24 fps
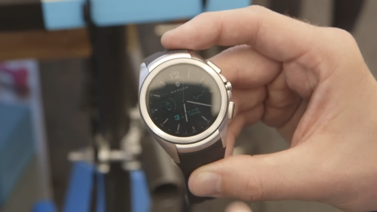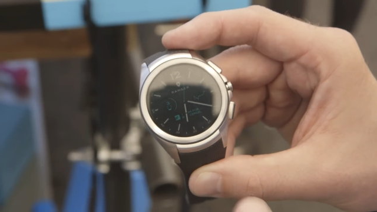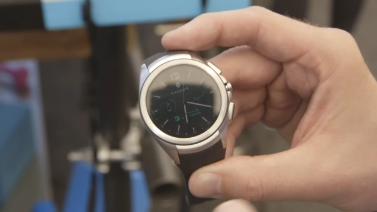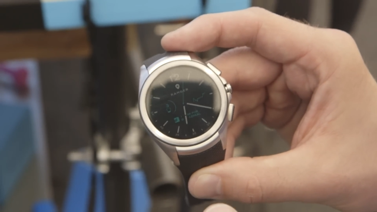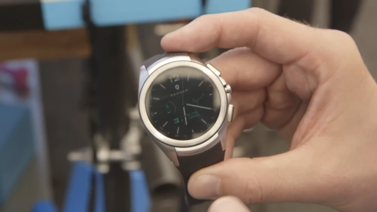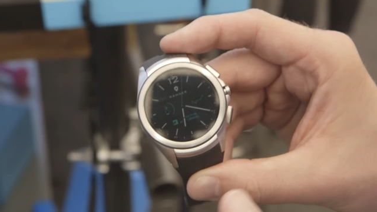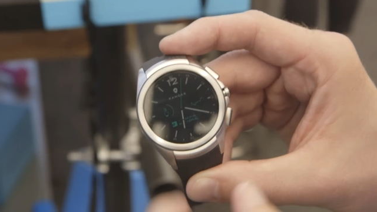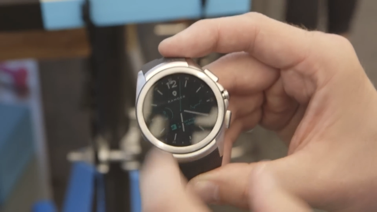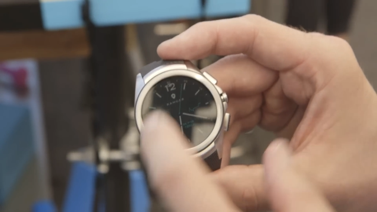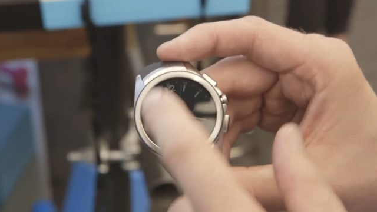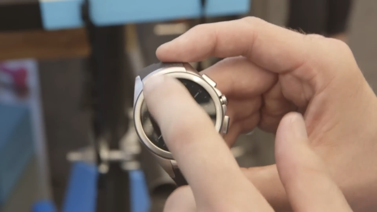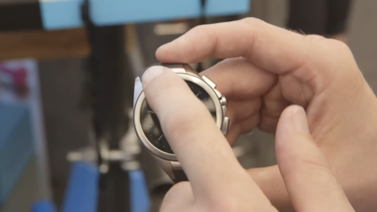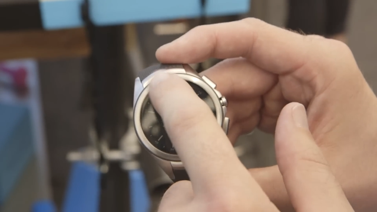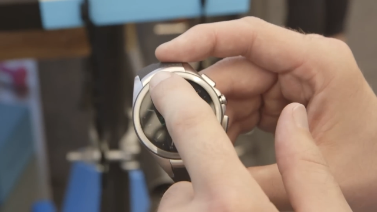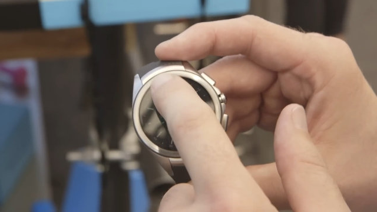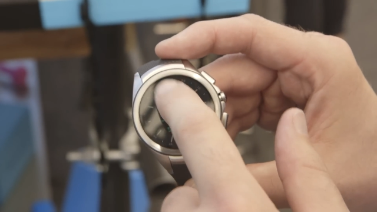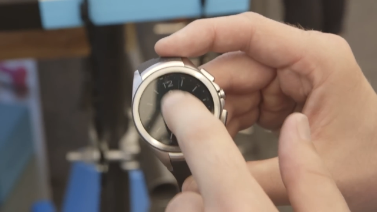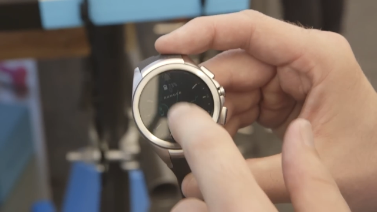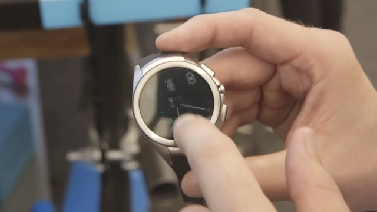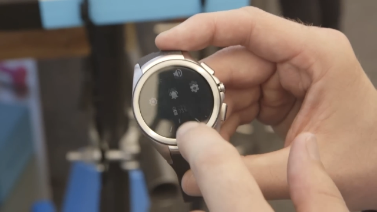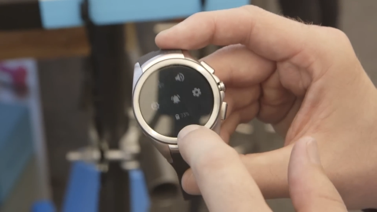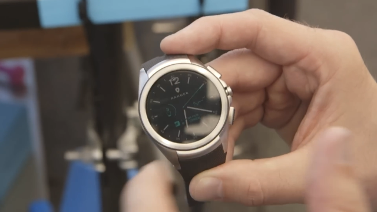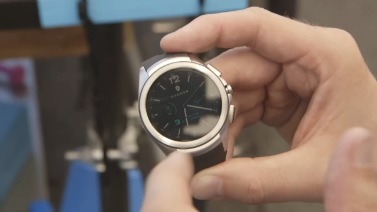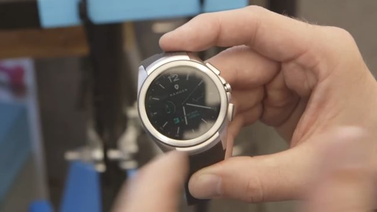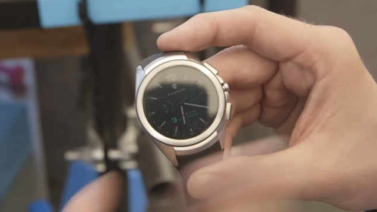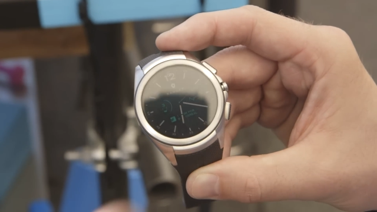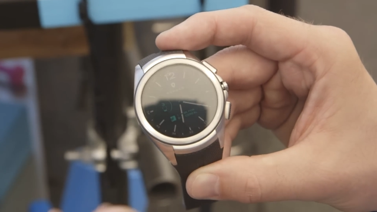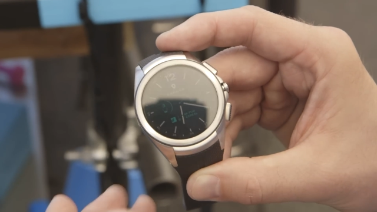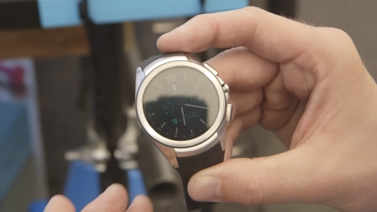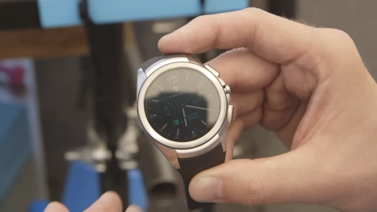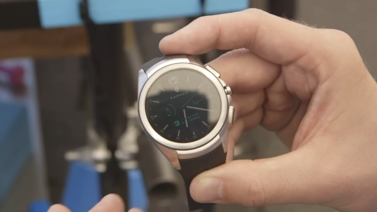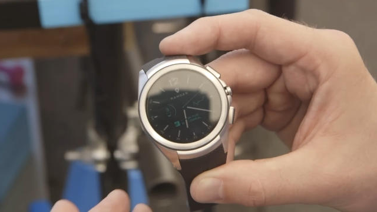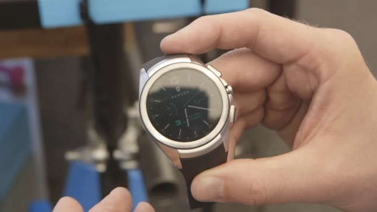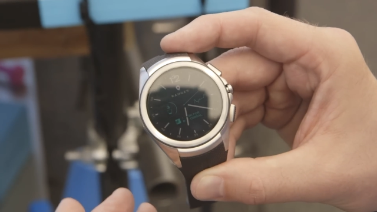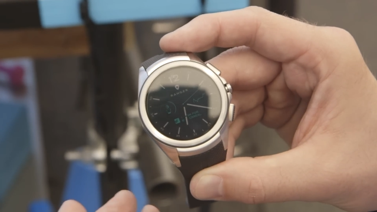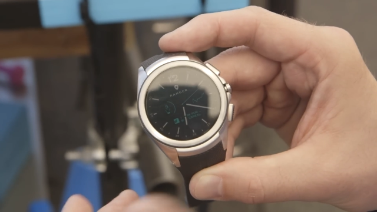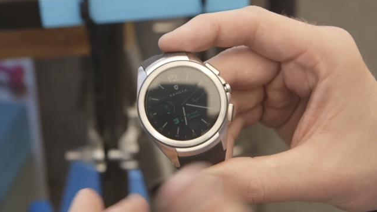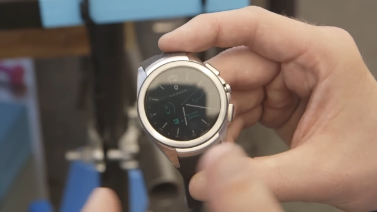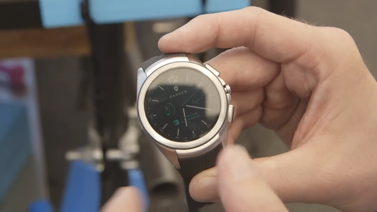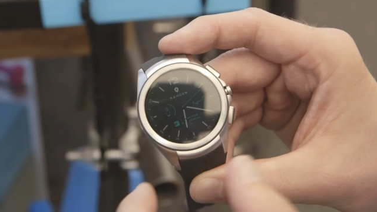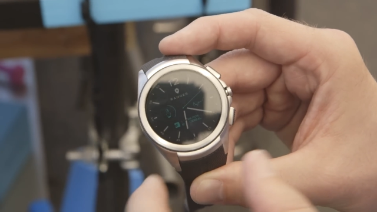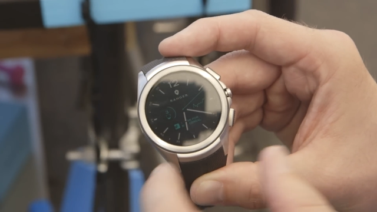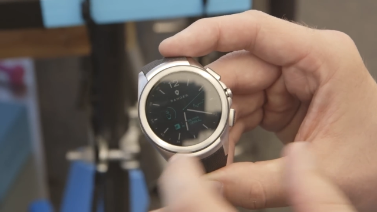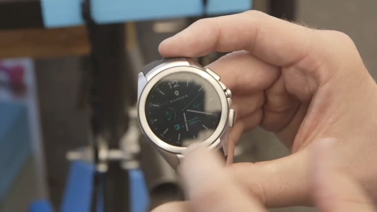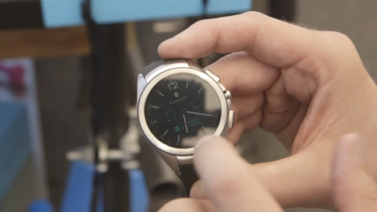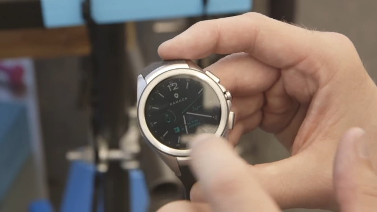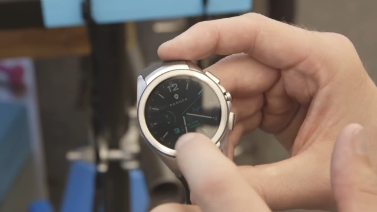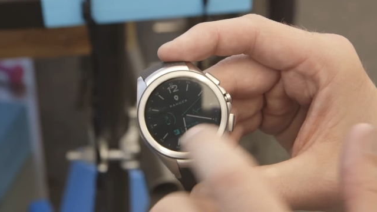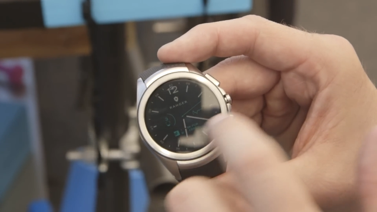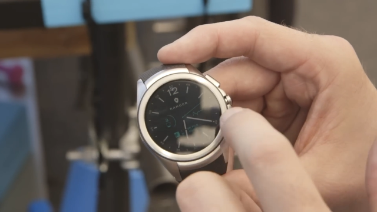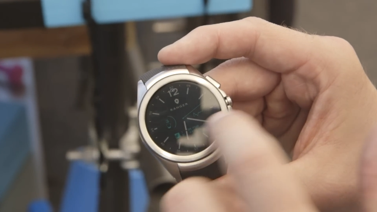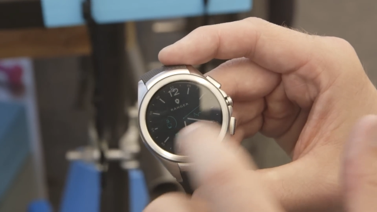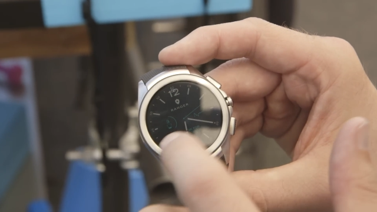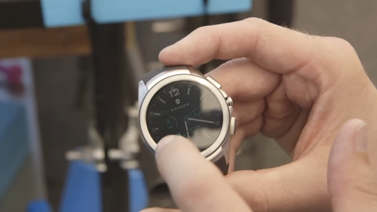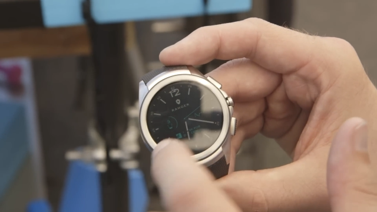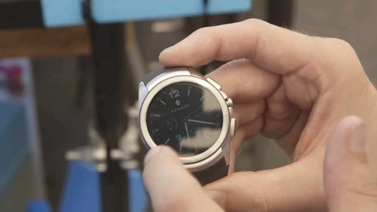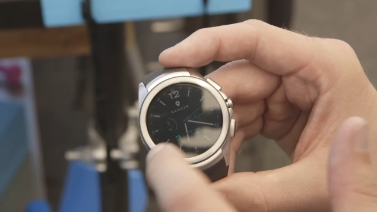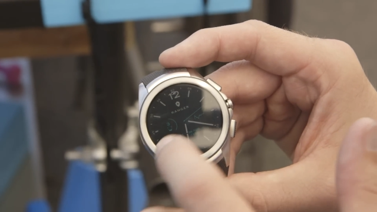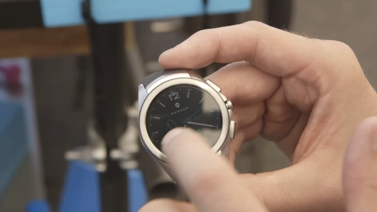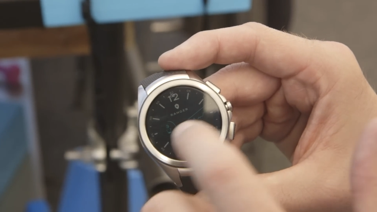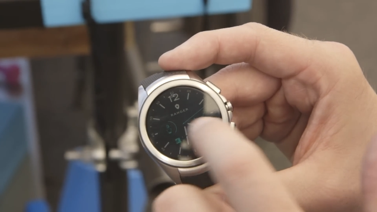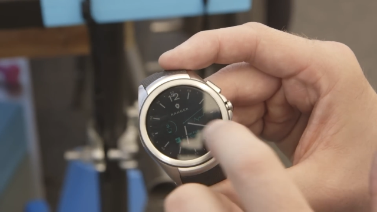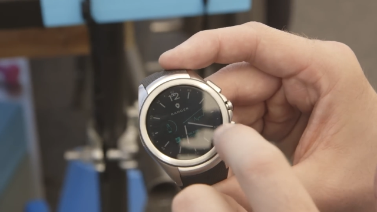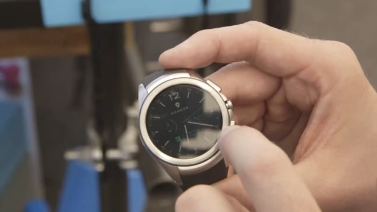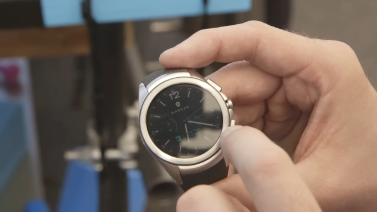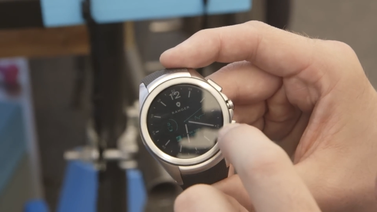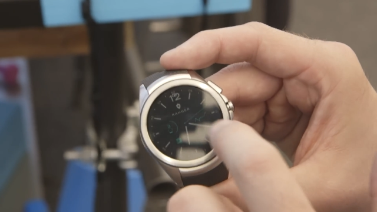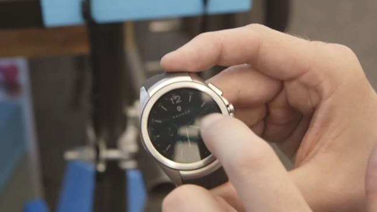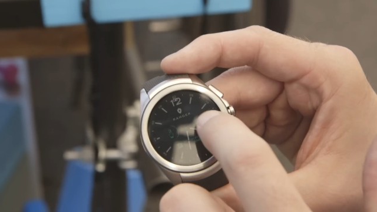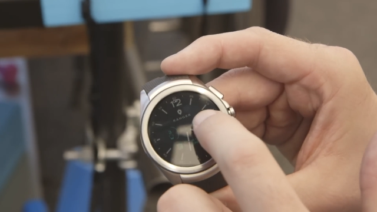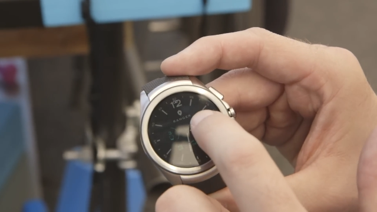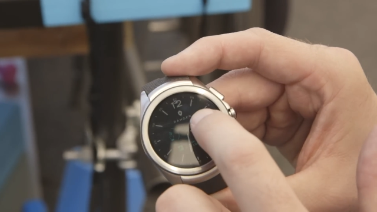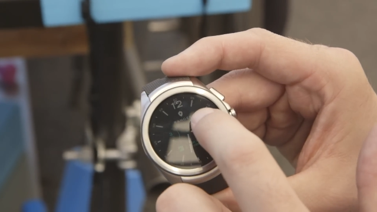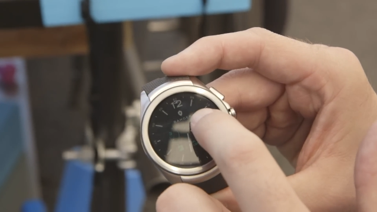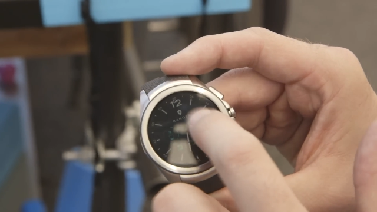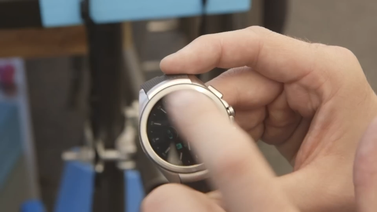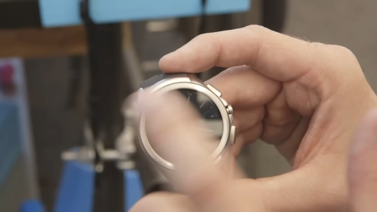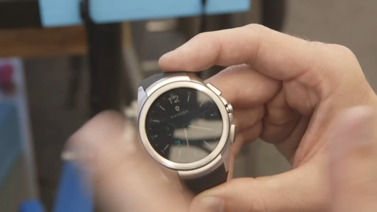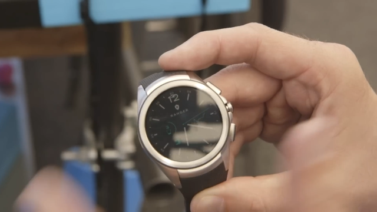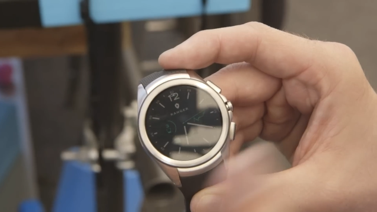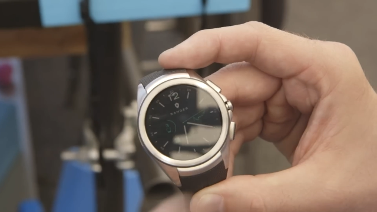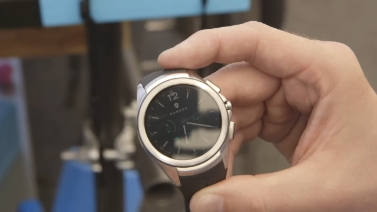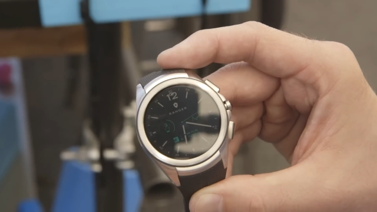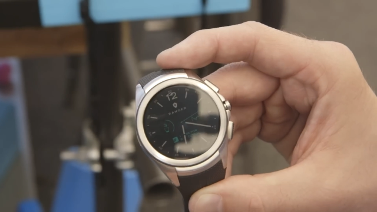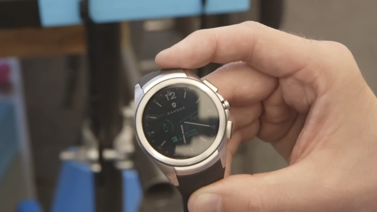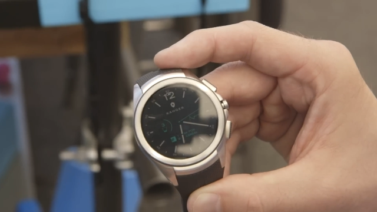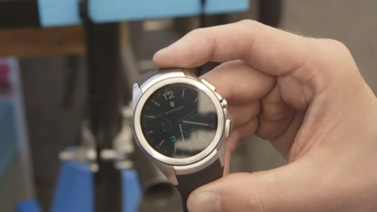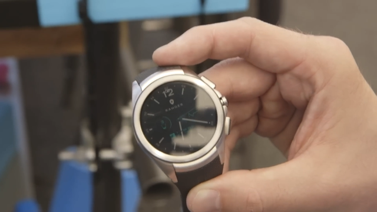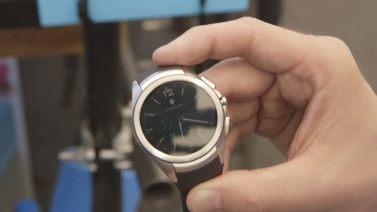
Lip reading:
Nobody's mouth can be seen.